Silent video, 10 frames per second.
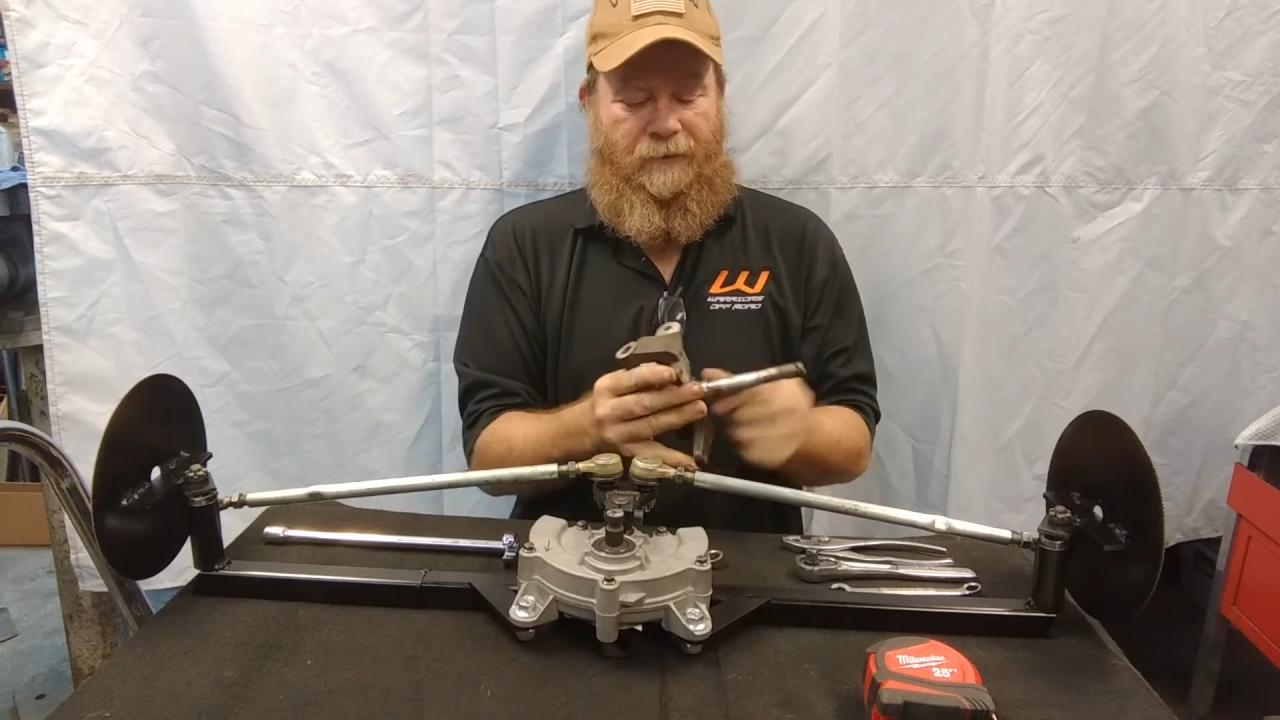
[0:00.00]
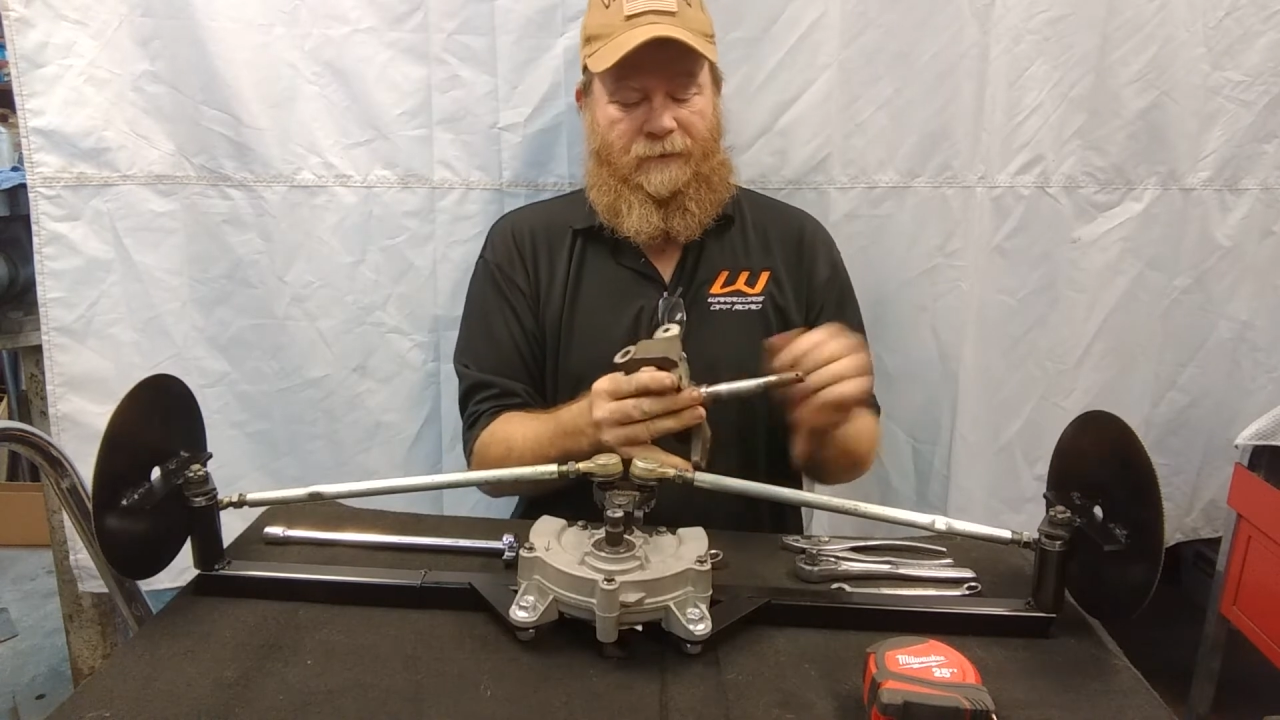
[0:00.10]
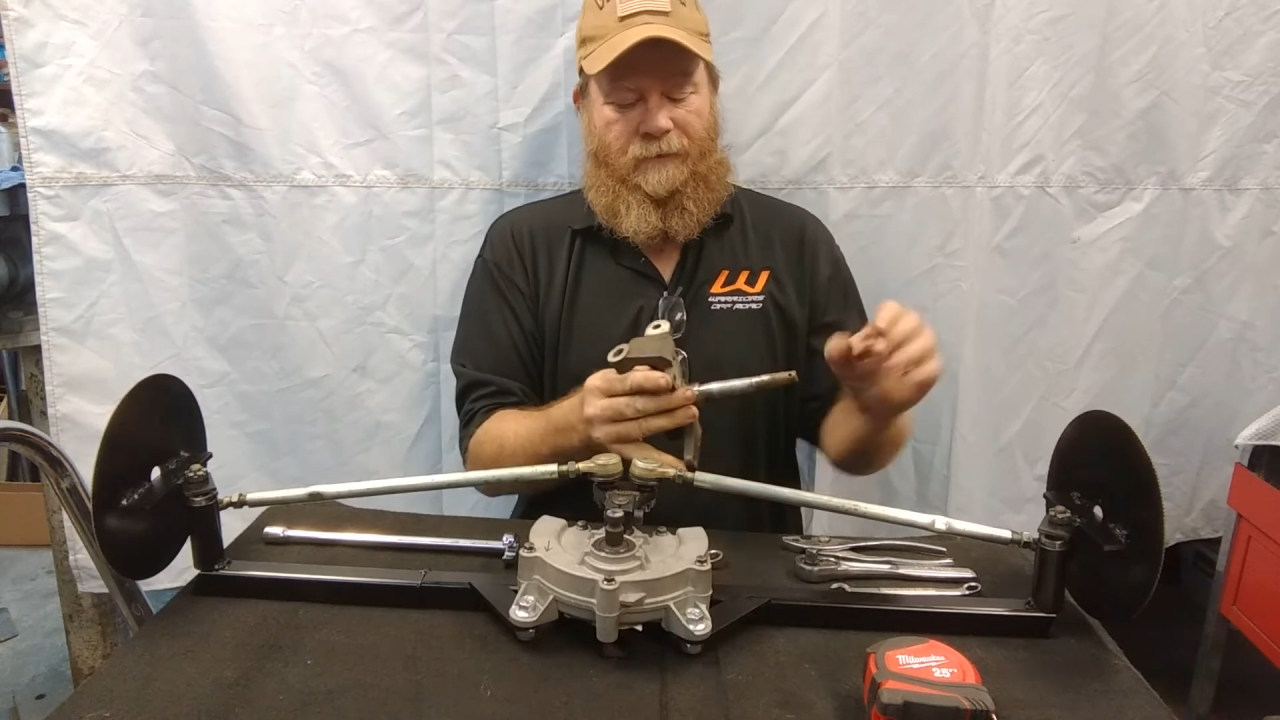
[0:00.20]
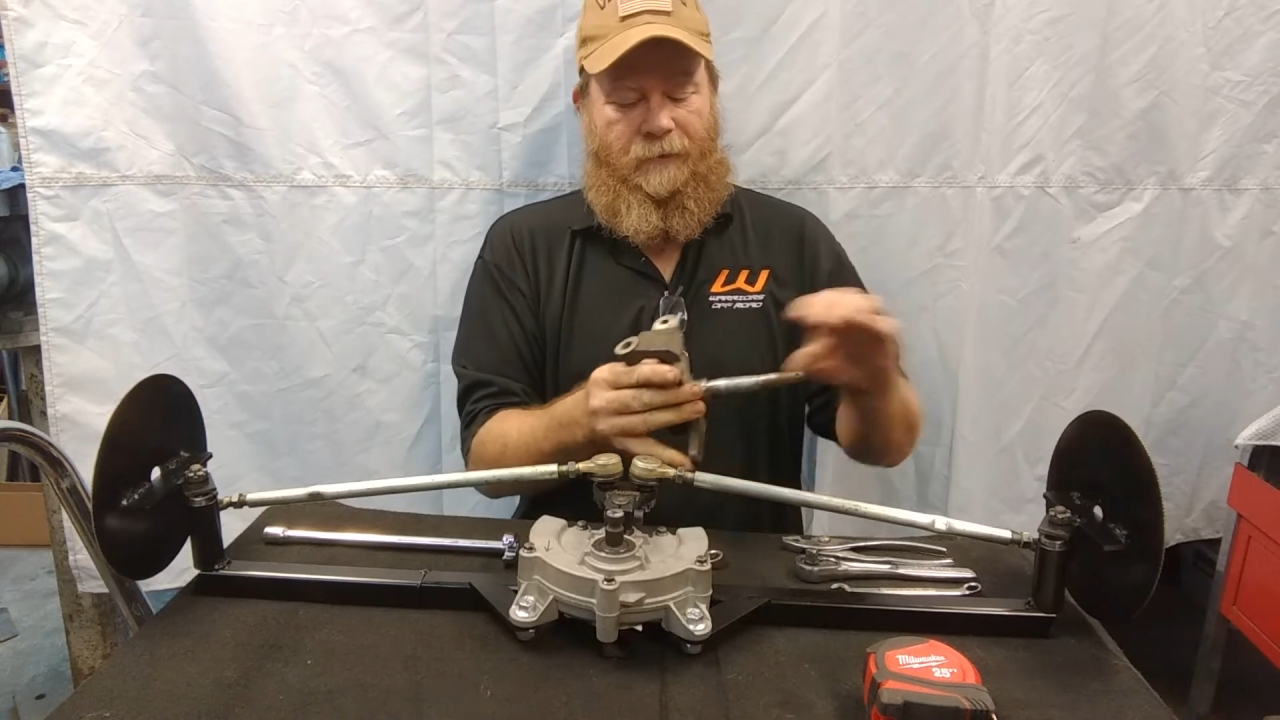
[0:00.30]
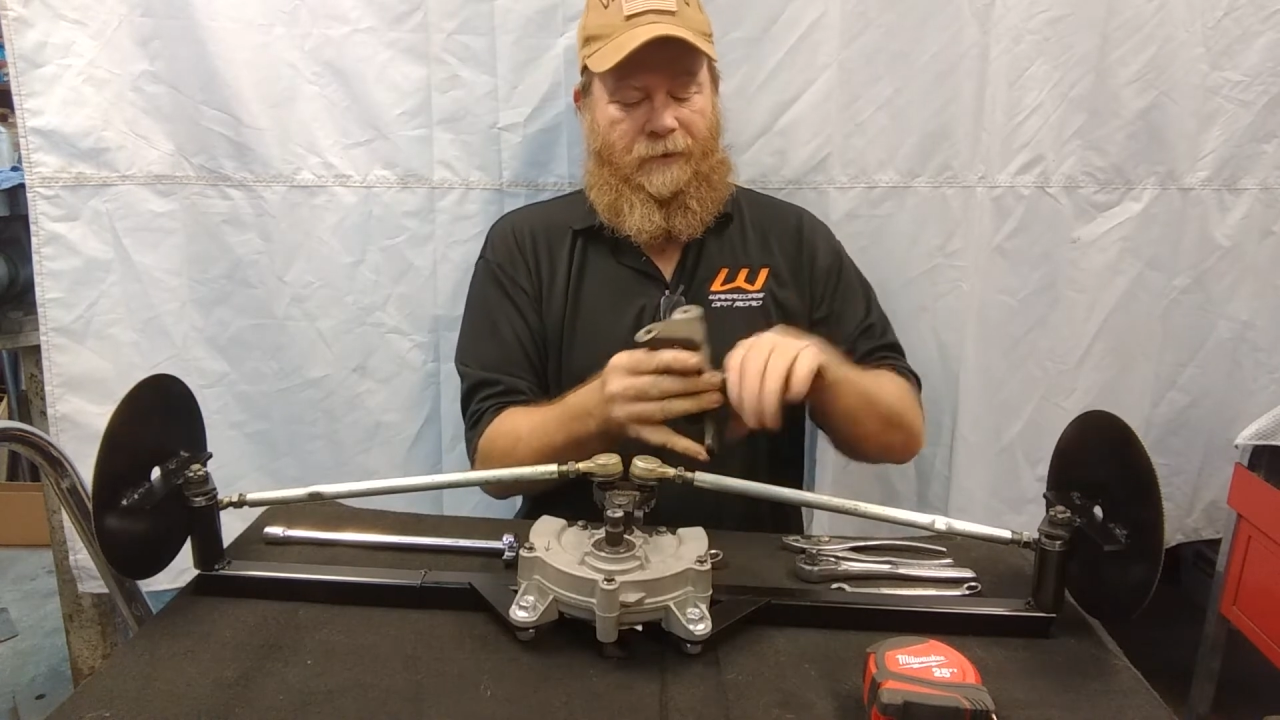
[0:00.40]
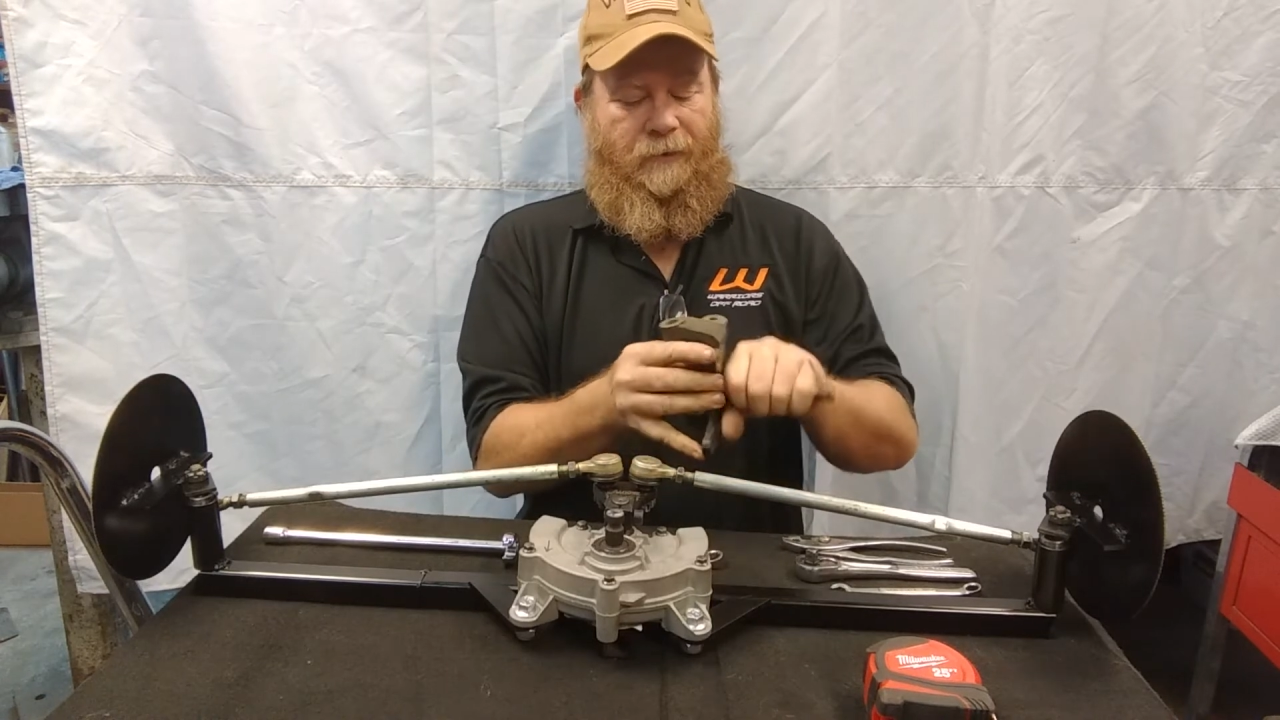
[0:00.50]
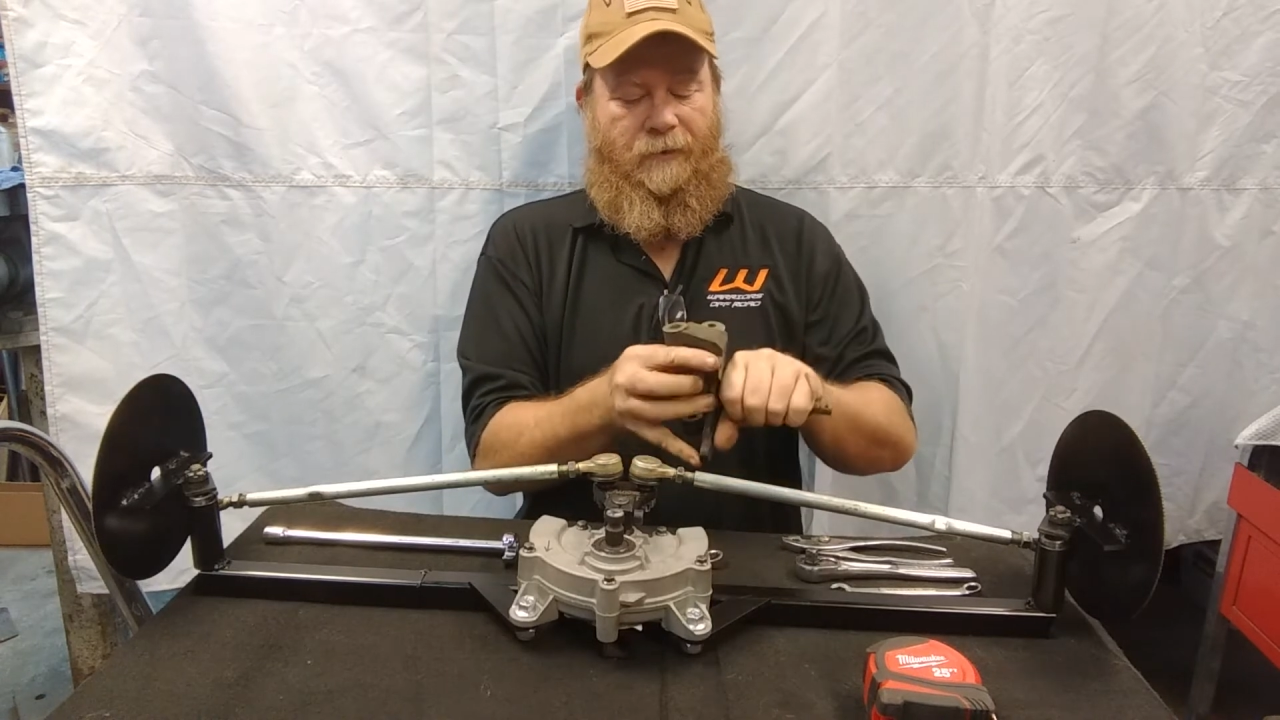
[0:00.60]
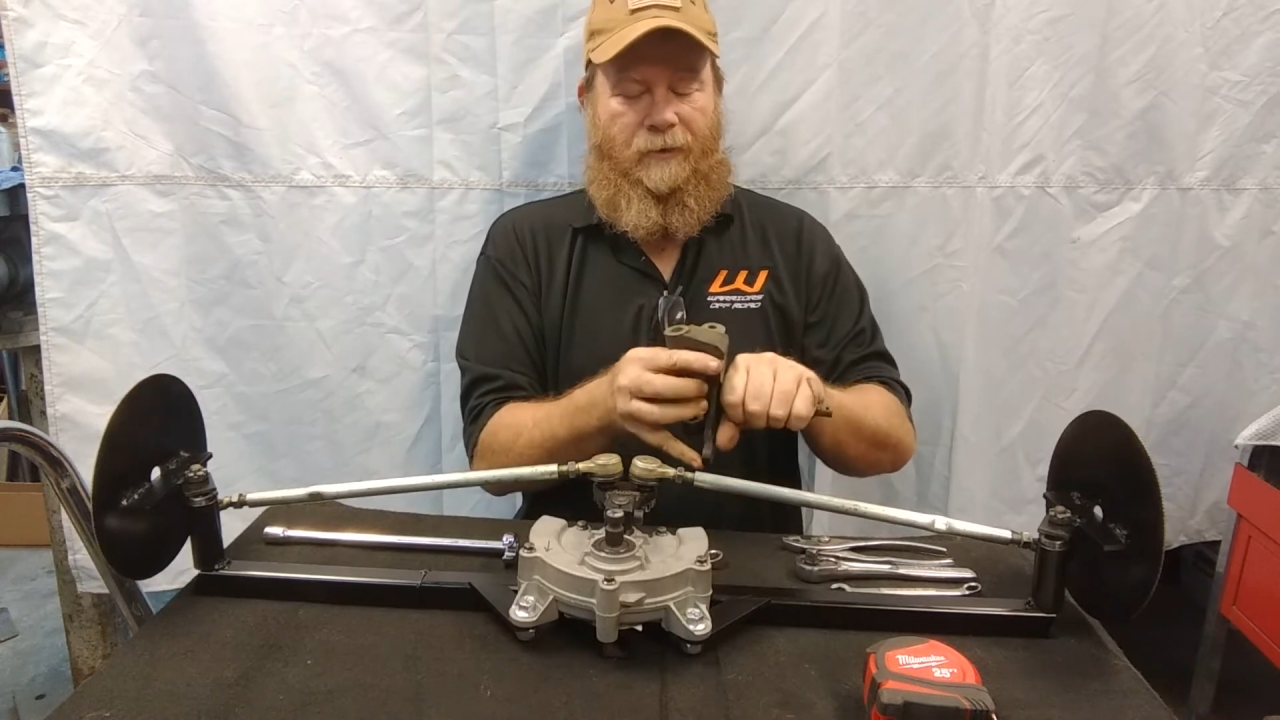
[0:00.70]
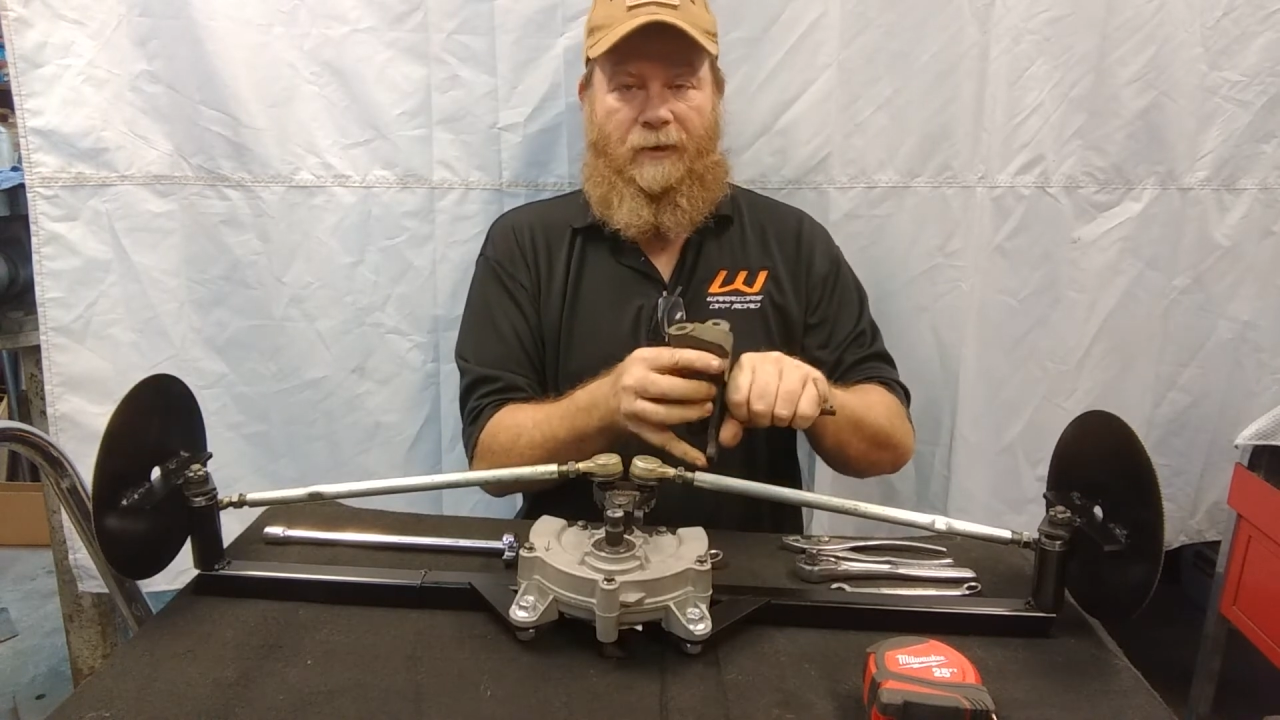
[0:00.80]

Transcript: This is where the